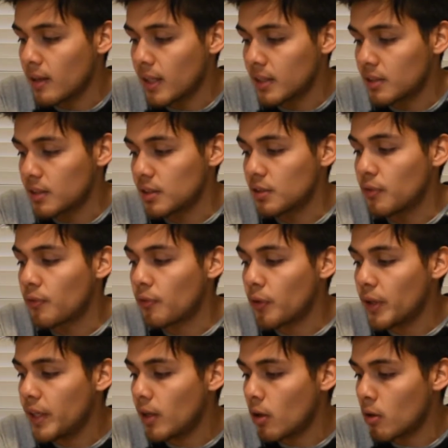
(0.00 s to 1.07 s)
lets us
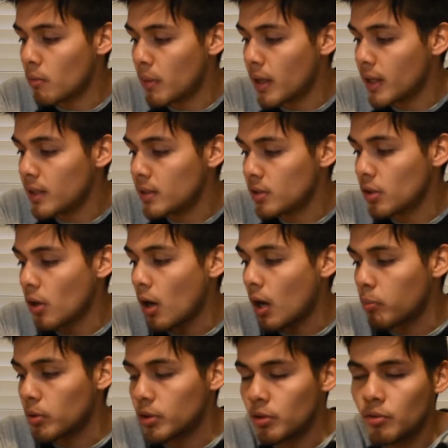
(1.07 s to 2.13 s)
free our mind to
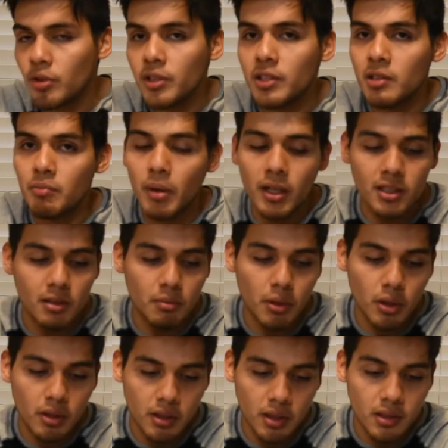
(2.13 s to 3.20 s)
opportunities and
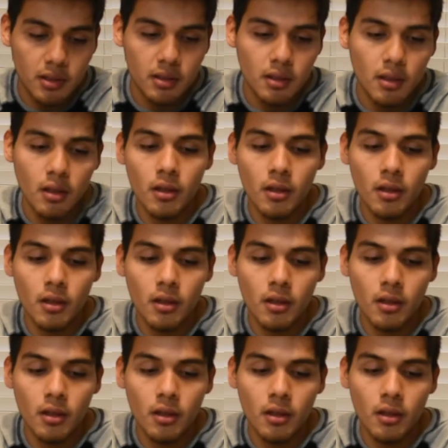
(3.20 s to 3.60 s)
possibilities.